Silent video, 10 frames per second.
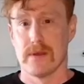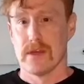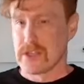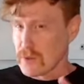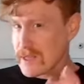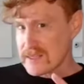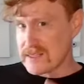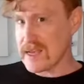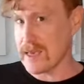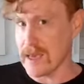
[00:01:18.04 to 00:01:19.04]
So let's
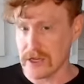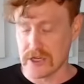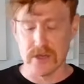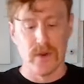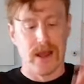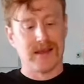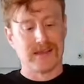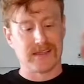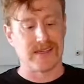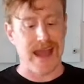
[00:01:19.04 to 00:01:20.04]
dig into
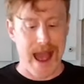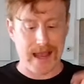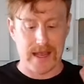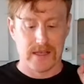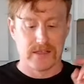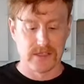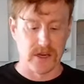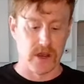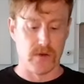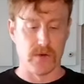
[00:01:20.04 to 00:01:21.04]
Stack
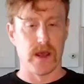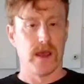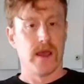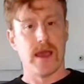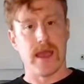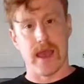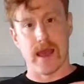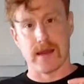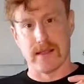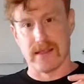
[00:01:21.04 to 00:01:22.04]
Stone
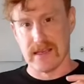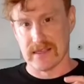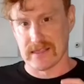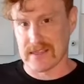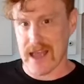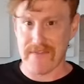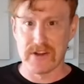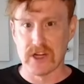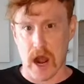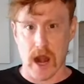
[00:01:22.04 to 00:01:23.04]
and the
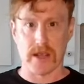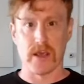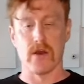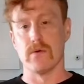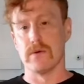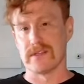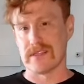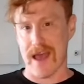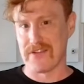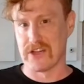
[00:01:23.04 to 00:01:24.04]
Savage Audio
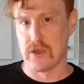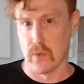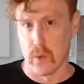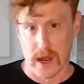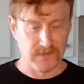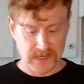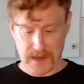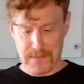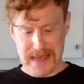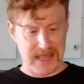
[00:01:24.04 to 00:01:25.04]
Savage the One.
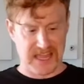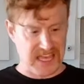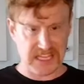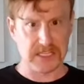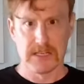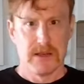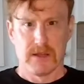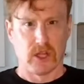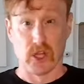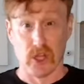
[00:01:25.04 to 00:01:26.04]
To me, this
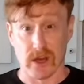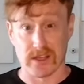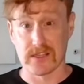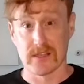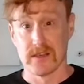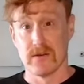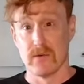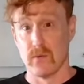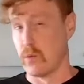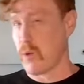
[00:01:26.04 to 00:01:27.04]
looks
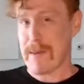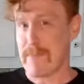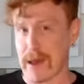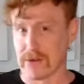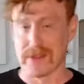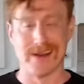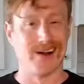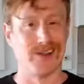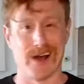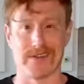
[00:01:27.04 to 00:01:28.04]
way better than
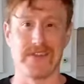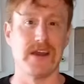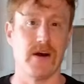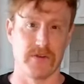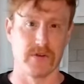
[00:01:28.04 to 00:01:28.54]
a lot of the other